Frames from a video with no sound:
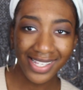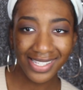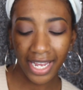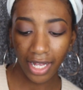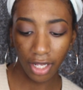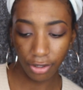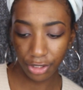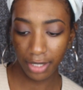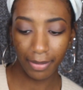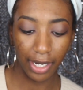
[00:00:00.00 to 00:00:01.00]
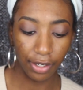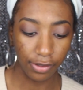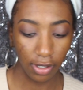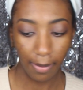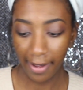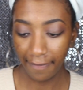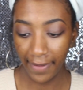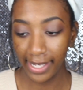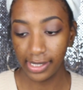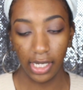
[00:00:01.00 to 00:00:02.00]
It's like a lotion, but I use it on my
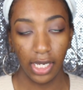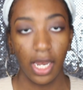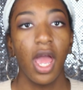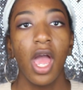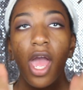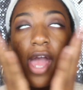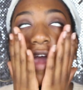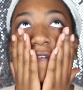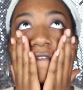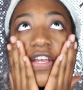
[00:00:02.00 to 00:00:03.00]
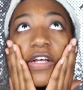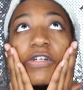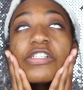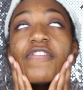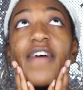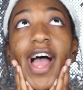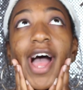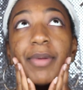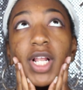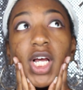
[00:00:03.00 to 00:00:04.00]
face and it feels
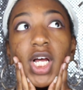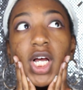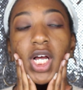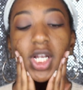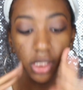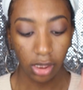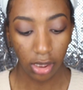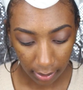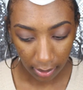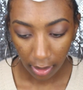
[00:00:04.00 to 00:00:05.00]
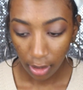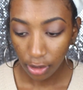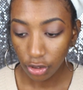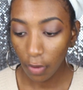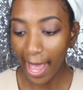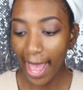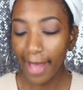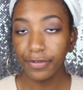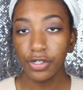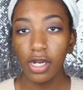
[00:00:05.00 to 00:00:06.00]
fabulous. So
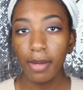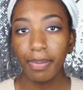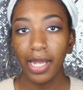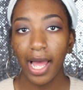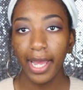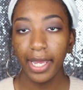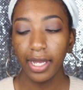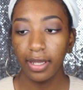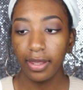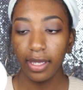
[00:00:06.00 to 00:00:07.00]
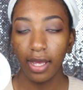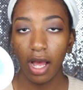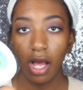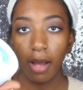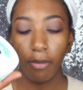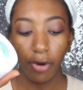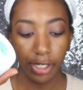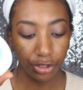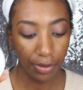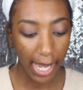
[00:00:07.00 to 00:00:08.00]
after applying the
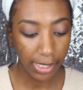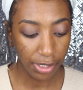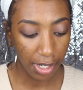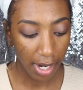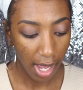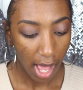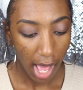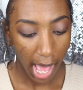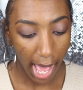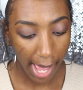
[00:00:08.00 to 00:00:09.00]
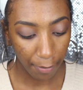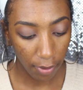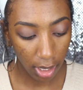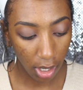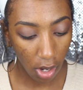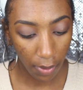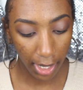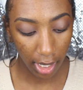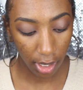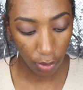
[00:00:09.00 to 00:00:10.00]
moisturizer, I'm going to go
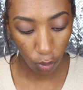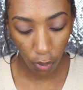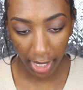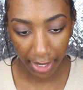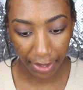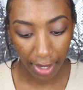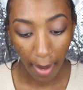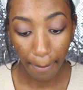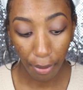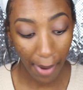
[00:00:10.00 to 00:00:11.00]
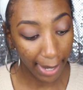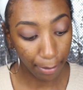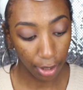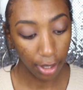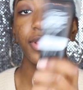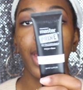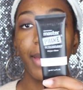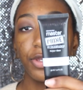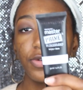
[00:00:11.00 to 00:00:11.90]
in with primer. The